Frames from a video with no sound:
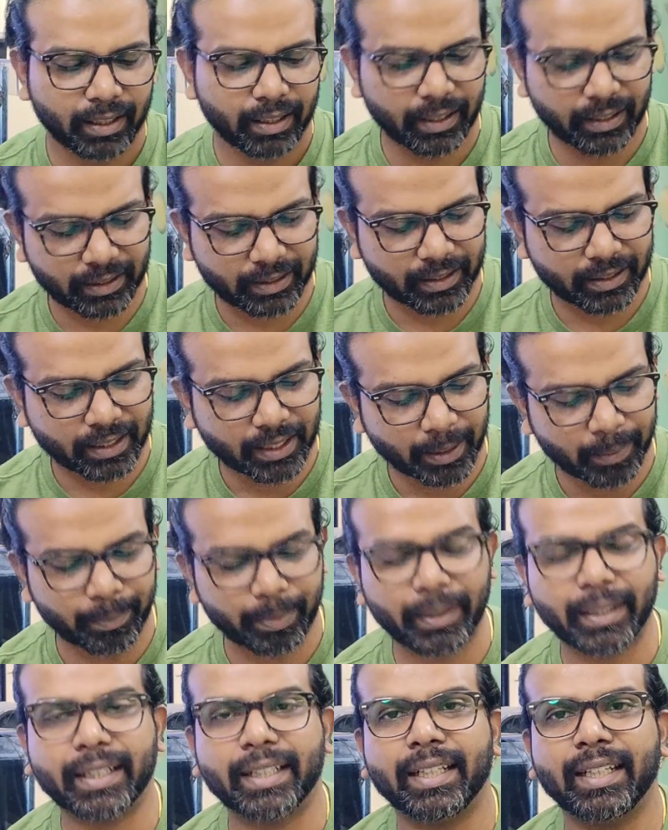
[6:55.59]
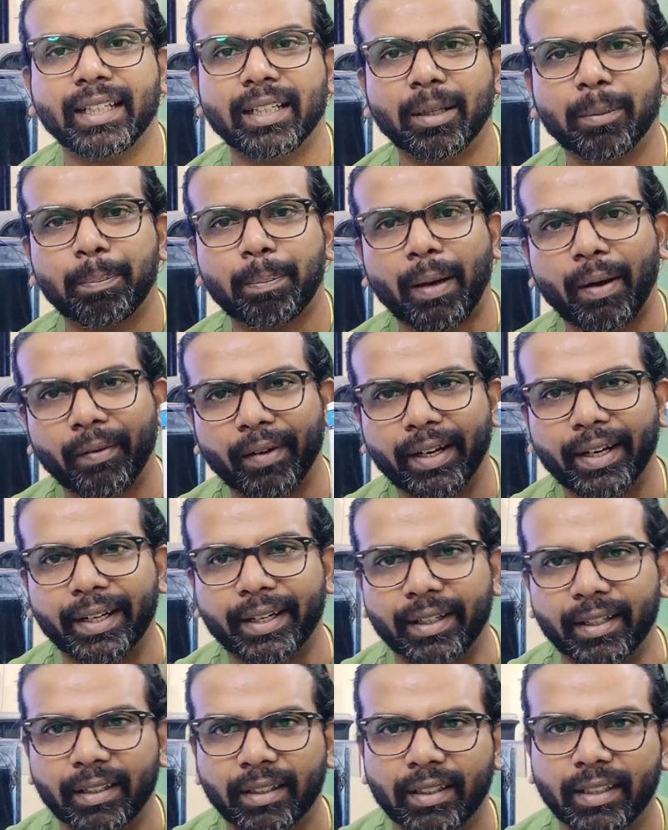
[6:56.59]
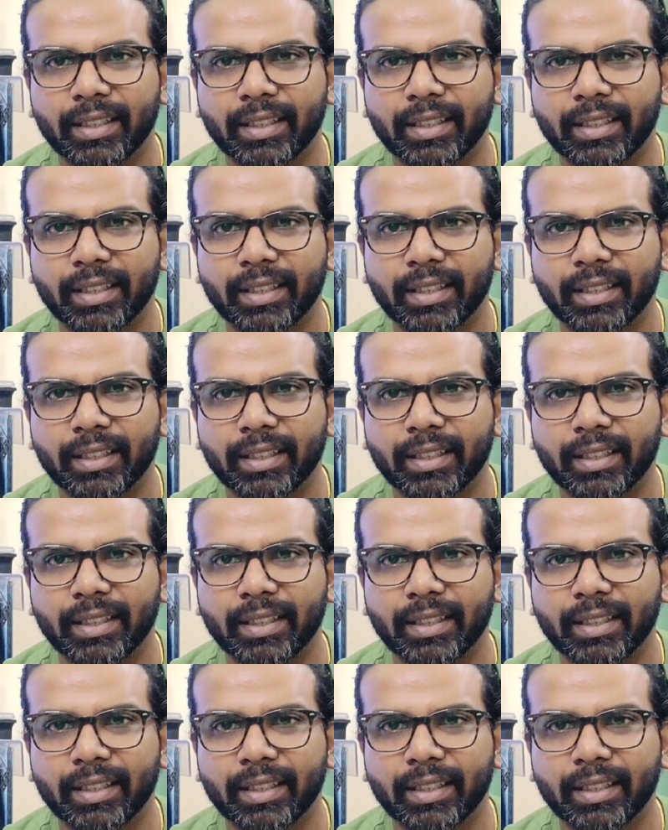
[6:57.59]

it's completely a power head.